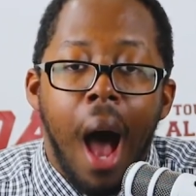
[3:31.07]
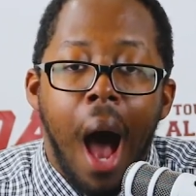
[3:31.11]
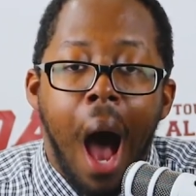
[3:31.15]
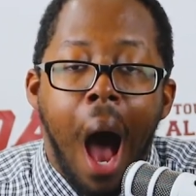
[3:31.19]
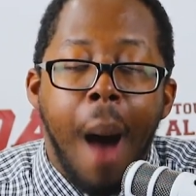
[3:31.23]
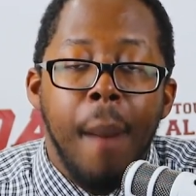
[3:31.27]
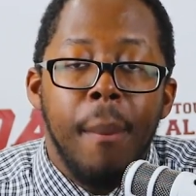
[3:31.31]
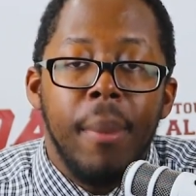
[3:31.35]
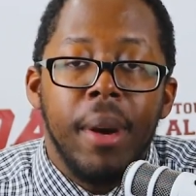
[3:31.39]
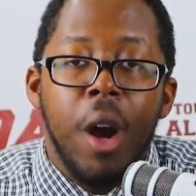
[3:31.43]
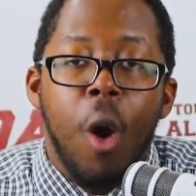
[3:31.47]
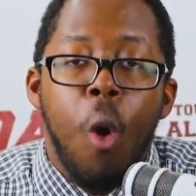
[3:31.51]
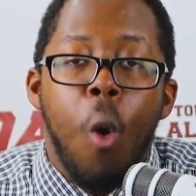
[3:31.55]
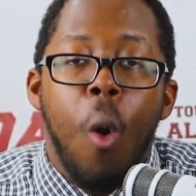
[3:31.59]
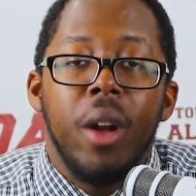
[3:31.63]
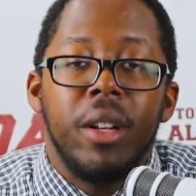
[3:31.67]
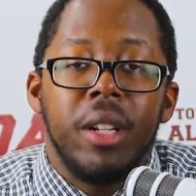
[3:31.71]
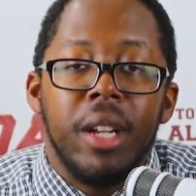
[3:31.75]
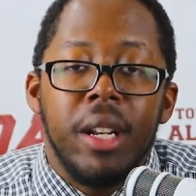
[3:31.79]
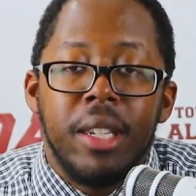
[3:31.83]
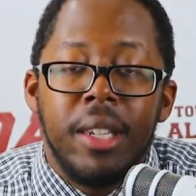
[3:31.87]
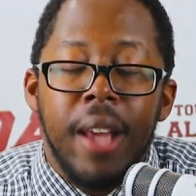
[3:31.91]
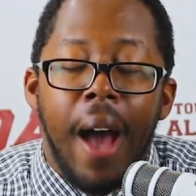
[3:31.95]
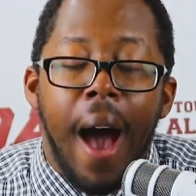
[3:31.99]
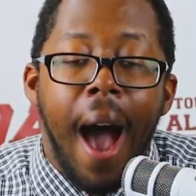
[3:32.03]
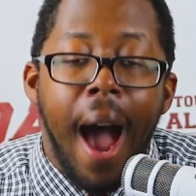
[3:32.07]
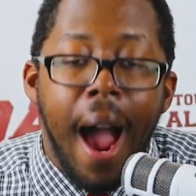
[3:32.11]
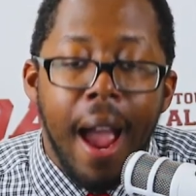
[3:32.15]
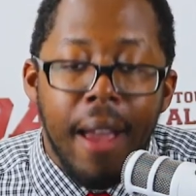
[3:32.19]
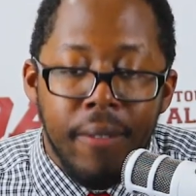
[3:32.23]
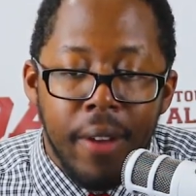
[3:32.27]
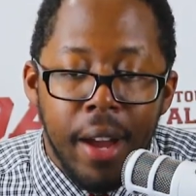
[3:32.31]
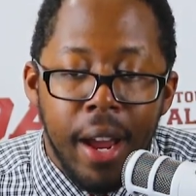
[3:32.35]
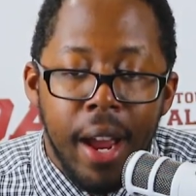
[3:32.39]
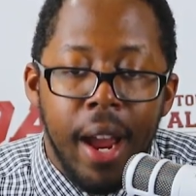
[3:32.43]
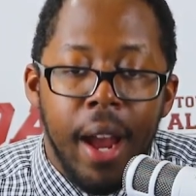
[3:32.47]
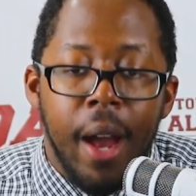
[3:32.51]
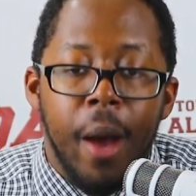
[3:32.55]
I'm going to
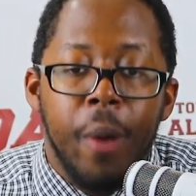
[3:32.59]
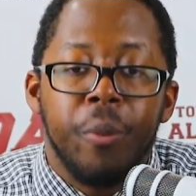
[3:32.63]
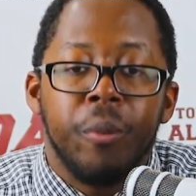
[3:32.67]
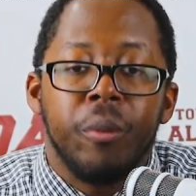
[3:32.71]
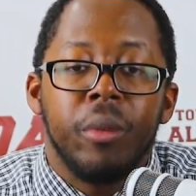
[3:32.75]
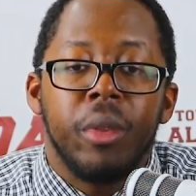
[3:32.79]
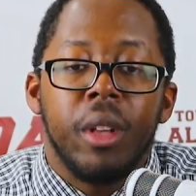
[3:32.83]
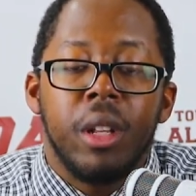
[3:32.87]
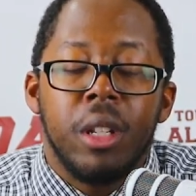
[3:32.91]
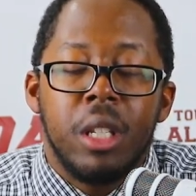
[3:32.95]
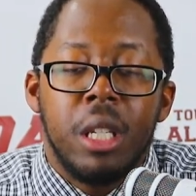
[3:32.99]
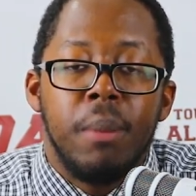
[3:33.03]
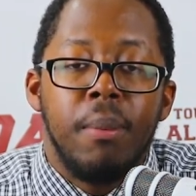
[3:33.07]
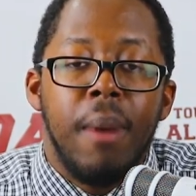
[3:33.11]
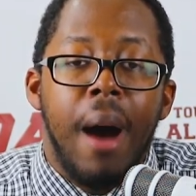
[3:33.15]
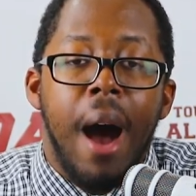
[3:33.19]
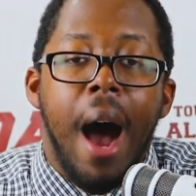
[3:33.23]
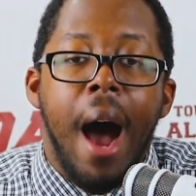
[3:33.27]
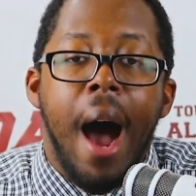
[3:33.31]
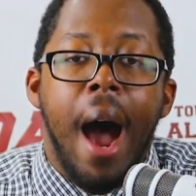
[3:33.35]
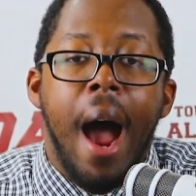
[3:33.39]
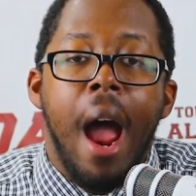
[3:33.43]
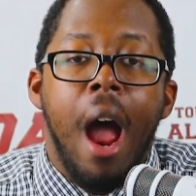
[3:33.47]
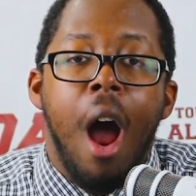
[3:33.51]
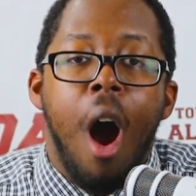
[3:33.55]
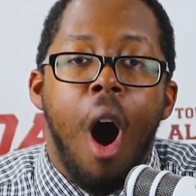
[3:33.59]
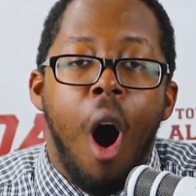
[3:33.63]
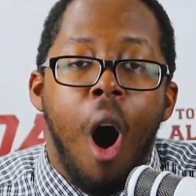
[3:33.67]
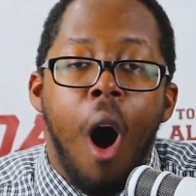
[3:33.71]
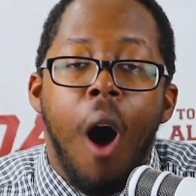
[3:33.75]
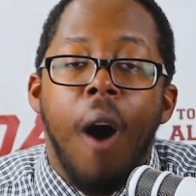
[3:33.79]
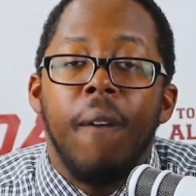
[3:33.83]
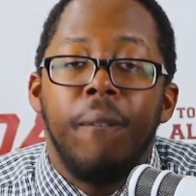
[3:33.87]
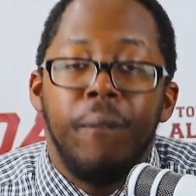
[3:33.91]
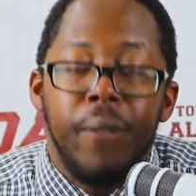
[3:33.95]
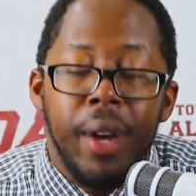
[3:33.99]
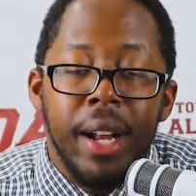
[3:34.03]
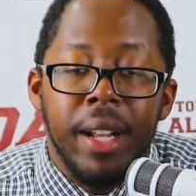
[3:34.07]
dive in to my
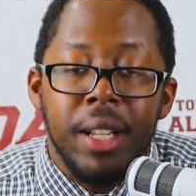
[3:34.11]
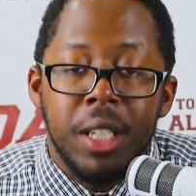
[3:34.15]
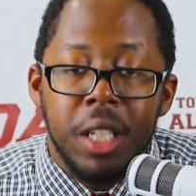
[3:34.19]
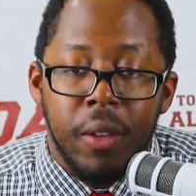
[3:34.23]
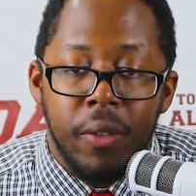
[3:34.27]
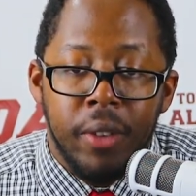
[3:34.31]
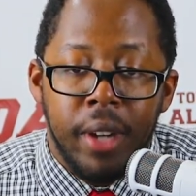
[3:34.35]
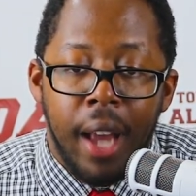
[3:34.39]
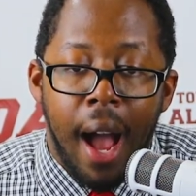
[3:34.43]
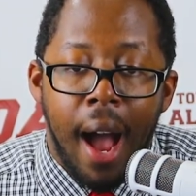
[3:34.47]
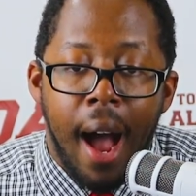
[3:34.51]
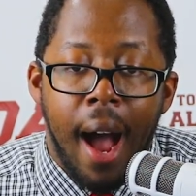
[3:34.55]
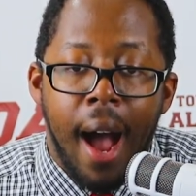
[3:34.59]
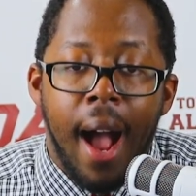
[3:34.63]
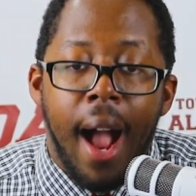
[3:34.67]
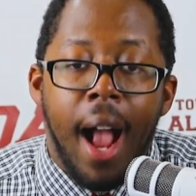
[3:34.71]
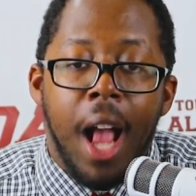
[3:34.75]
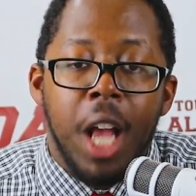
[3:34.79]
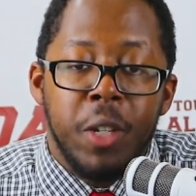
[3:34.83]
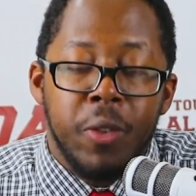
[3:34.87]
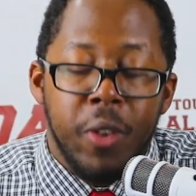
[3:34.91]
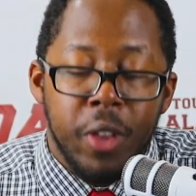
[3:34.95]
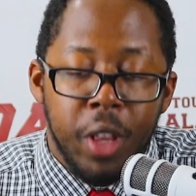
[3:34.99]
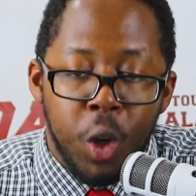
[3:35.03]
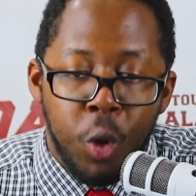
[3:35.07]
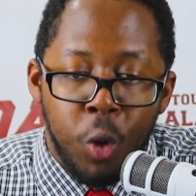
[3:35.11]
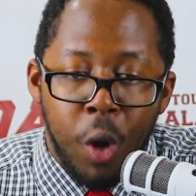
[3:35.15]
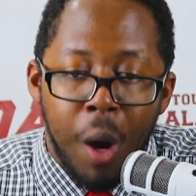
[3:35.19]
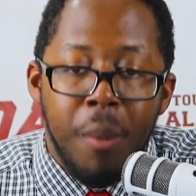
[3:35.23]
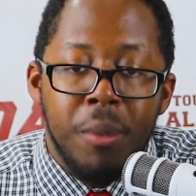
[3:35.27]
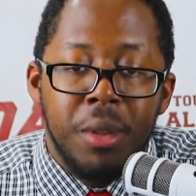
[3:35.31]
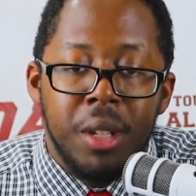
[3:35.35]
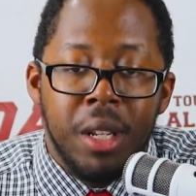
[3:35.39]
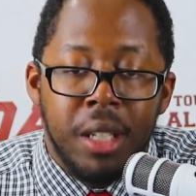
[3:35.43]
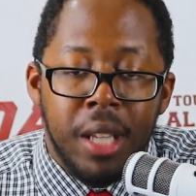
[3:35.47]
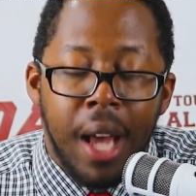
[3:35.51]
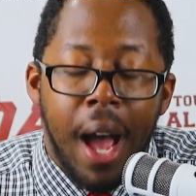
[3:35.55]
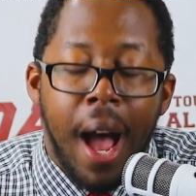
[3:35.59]
offensive guys for the
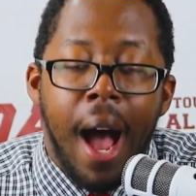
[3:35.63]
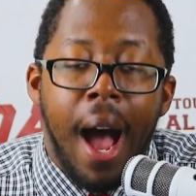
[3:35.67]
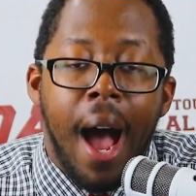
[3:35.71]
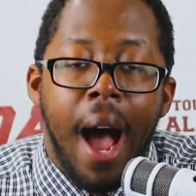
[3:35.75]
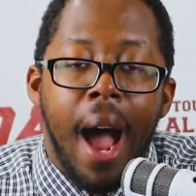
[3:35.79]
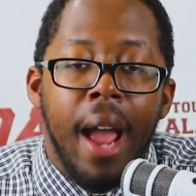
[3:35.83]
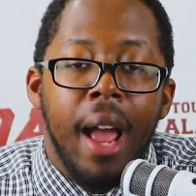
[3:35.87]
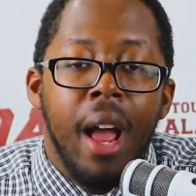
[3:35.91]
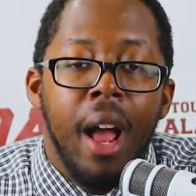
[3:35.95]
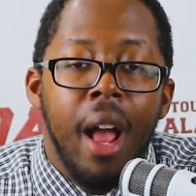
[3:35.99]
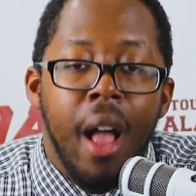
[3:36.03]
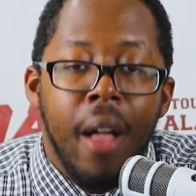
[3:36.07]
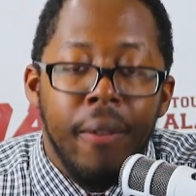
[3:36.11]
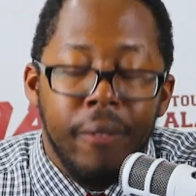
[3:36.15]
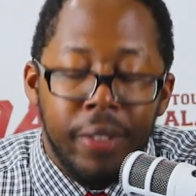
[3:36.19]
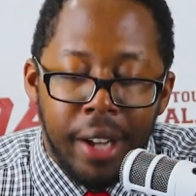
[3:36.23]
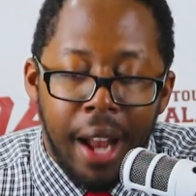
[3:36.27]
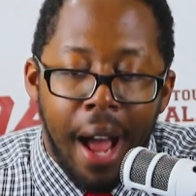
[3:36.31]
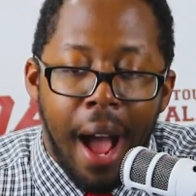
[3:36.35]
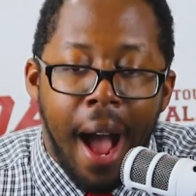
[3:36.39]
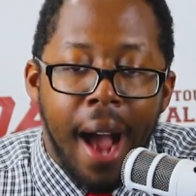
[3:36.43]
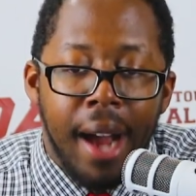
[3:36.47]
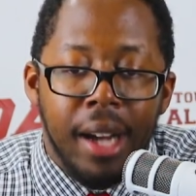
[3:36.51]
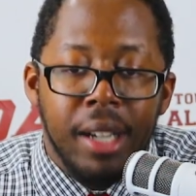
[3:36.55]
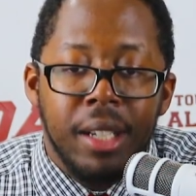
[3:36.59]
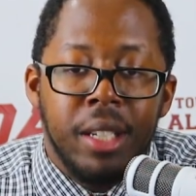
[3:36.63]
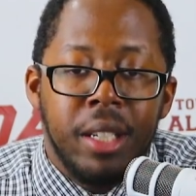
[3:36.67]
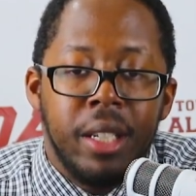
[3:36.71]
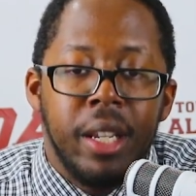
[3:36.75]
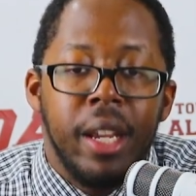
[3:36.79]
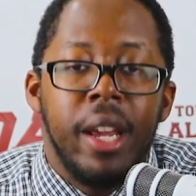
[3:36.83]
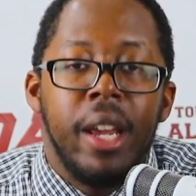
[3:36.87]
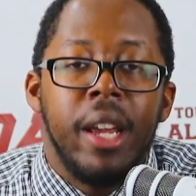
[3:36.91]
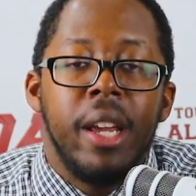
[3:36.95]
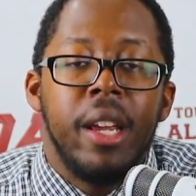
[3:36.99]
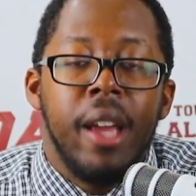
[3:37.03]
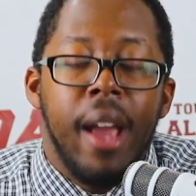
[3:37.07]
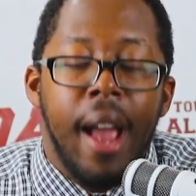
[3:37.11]
Crimson Tide that I
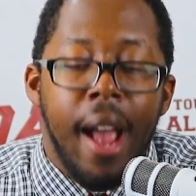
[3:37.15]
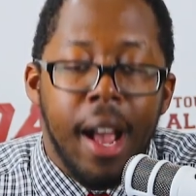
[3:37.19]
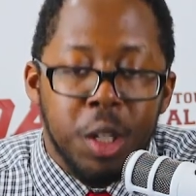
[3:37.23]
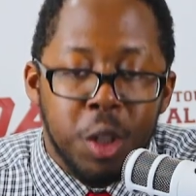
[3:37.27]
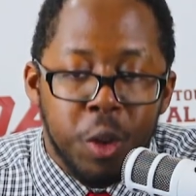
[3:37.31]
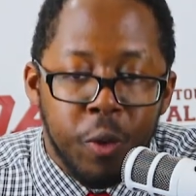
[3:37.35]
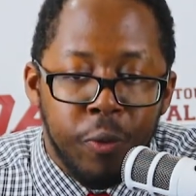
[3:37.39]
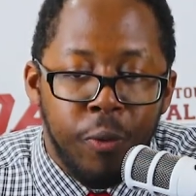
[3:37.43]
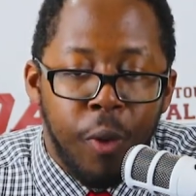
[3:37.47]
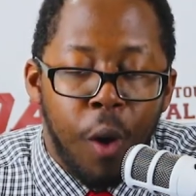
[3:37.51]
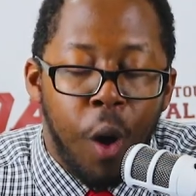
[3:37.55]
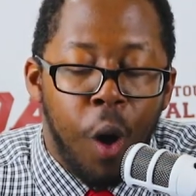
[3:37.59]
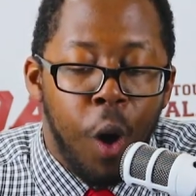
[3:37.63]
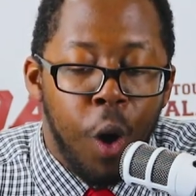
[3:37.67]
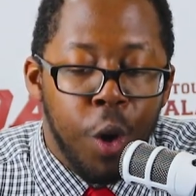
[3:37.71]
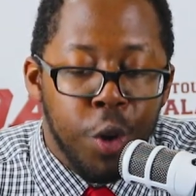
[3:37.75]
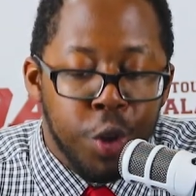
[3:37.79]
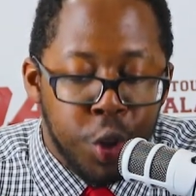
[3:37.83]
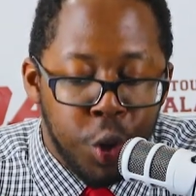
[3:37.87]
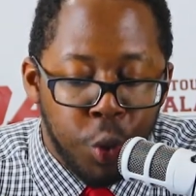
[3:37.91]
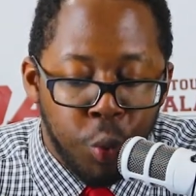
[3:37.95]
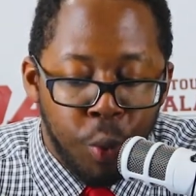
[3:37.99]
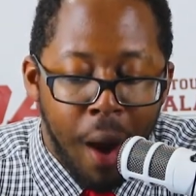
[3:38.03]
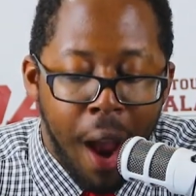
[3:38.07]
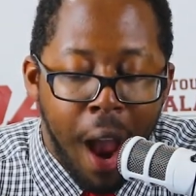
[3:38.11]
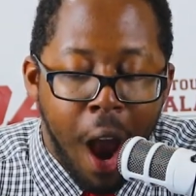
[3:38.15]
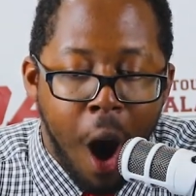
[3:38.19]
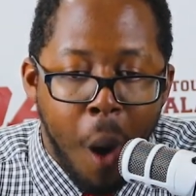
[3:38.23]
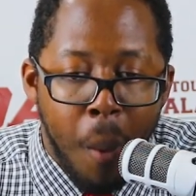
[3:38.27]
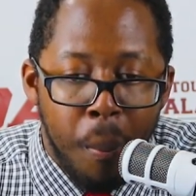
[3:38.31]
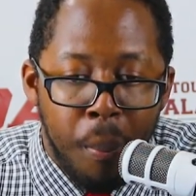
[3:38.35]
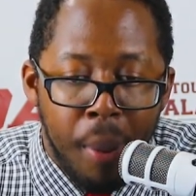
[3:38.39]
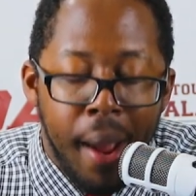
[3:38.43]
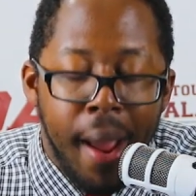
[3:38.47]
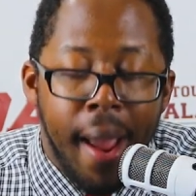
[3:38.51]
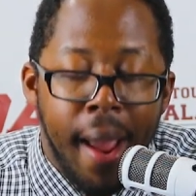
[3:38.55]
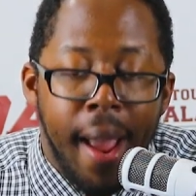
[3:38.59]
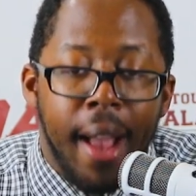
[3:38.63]
see as
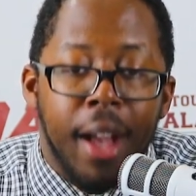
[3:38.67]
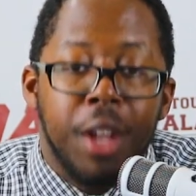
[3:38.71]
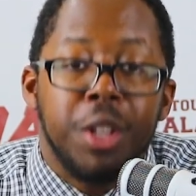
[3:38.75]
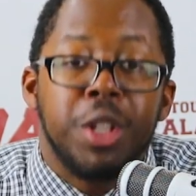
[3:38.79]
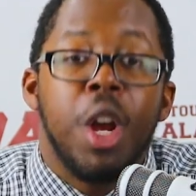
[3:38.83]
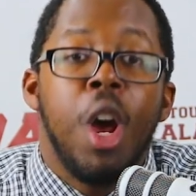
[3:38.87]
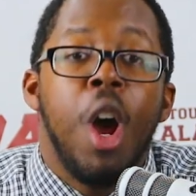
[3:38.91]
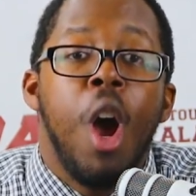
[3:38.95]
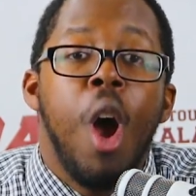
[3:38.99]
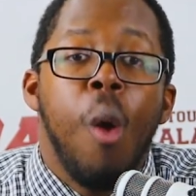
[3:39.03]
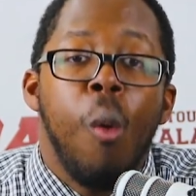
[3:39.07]
first-round picks.